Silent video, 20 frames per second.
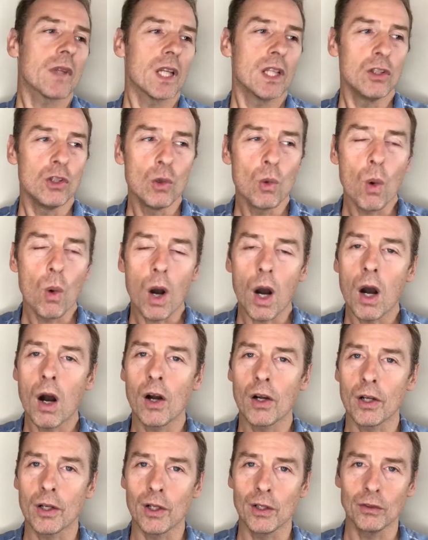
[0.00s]
And you
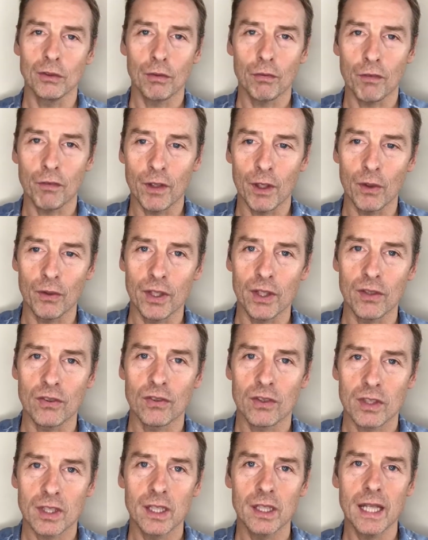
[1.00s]
are going to feel
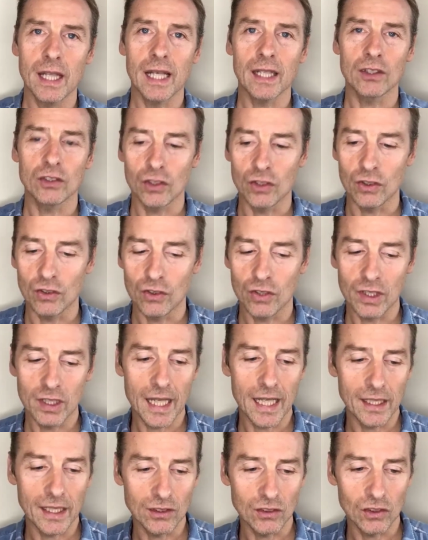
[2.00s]
this connection to
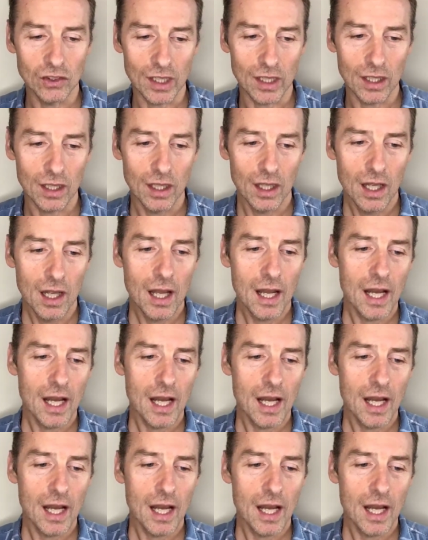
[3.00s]
nature,